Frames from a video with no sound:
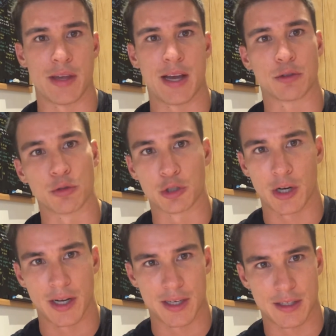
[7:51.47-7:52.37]
the actual
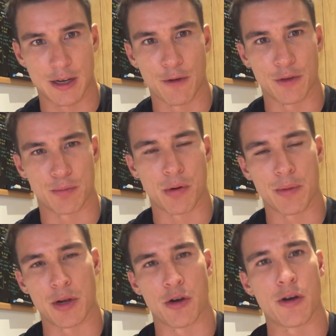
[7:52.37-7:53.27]
training itself is
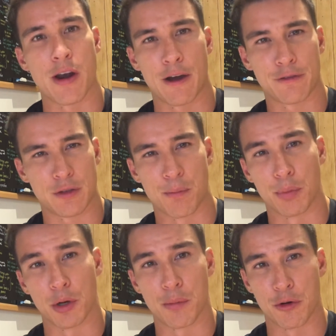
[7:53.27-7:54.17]
probably not enough to
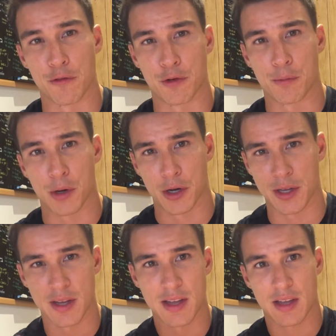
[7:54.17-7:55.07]
bulletproof your body.